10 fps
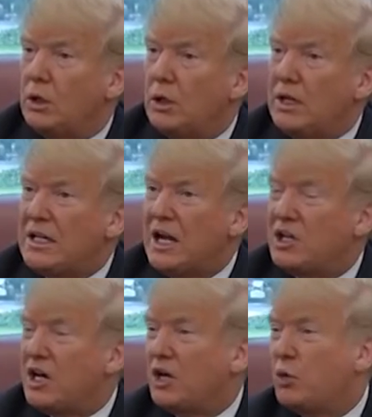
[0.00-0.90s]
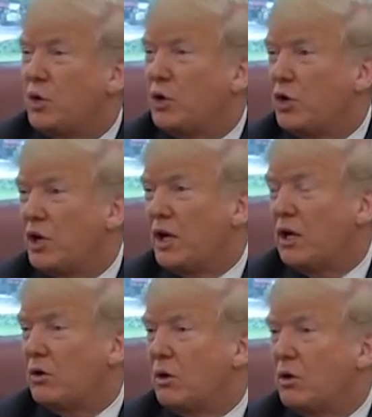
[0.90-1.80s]
in contact with her
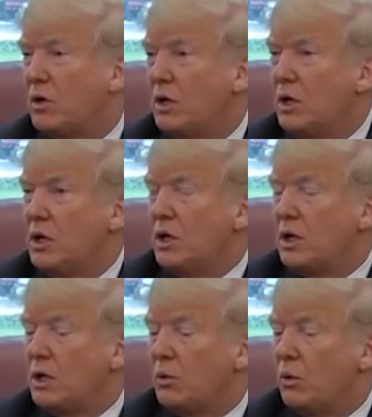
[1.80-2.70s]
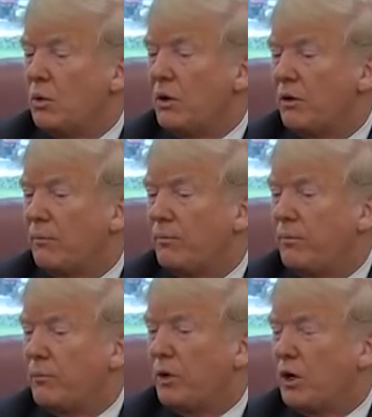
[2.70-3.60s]
now, and uh, we want to
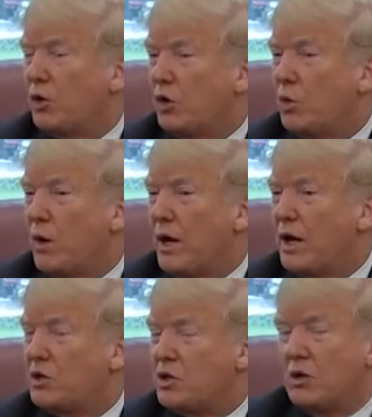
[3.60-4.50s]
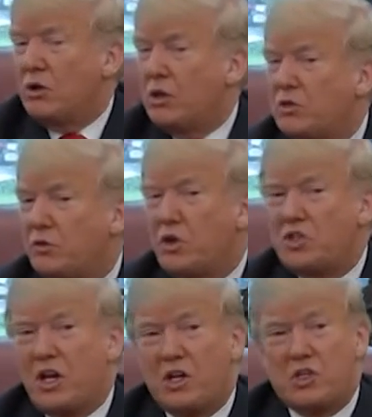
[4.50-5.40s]
bring her to the White House. It's a very
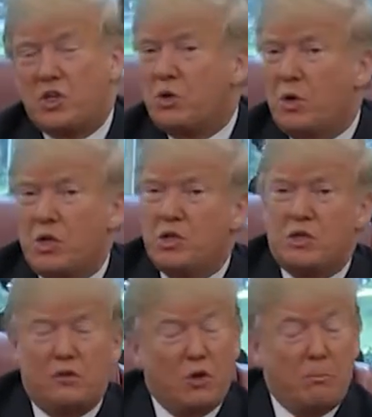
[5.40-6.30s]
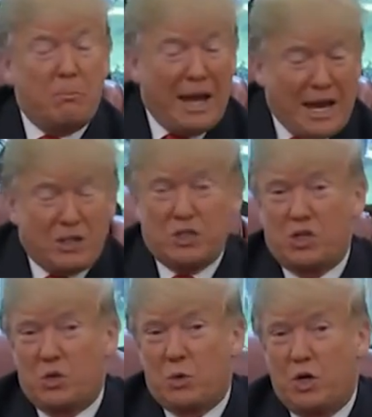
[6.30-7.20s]
sad situation. It's a very bad
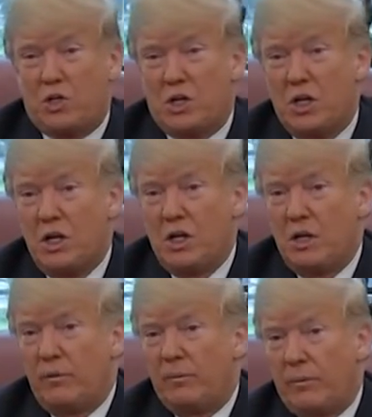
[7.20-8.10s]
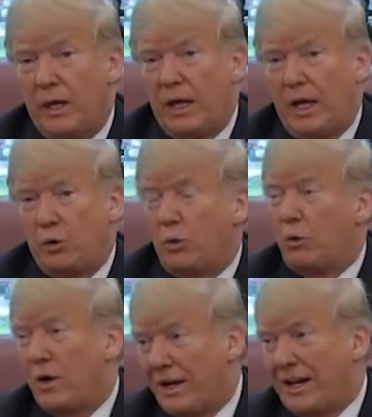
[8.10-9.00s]
situation and we
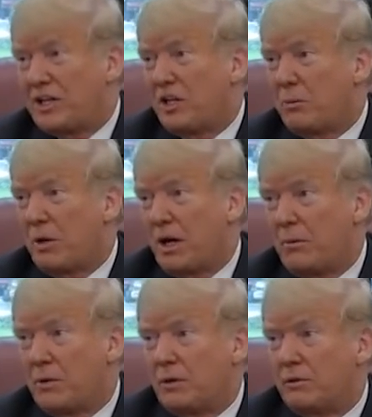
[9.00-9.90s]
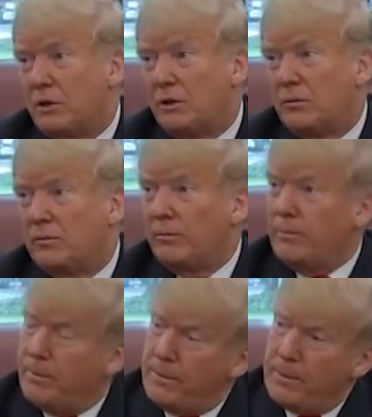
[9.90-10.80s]
want to get to the bottom of it. Do you
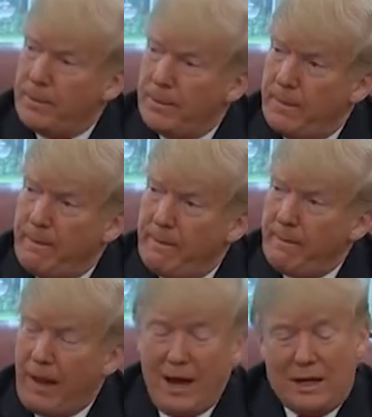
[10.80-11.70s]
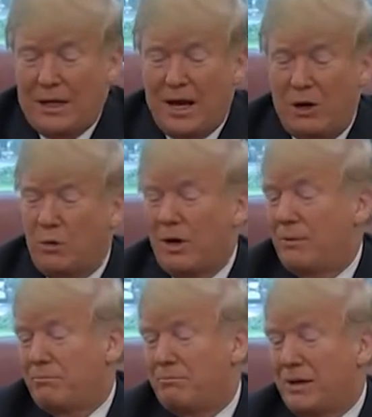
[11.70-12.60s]
think he's guilty, I, I don't
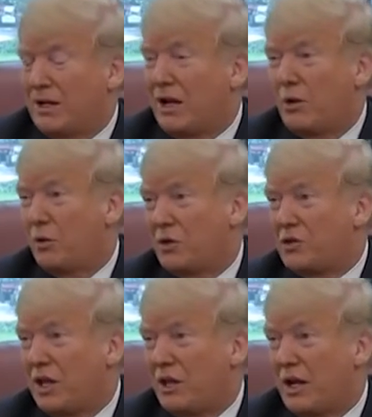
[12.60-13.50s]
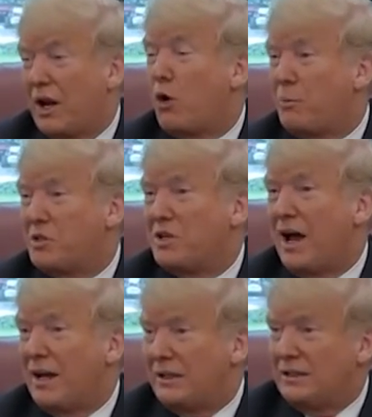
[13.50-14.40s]
want to make, I don't want to say that. I hope he's
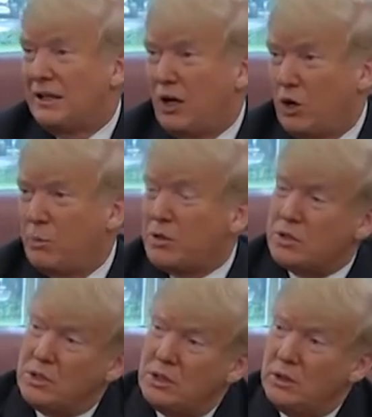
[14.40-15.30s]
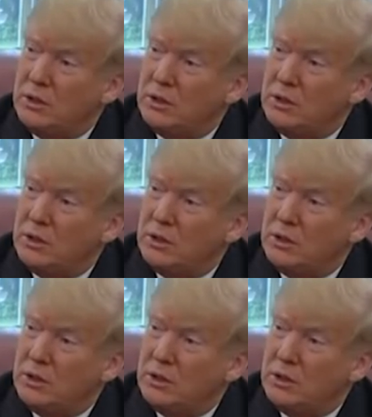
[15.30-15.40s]
not. I hope he's not.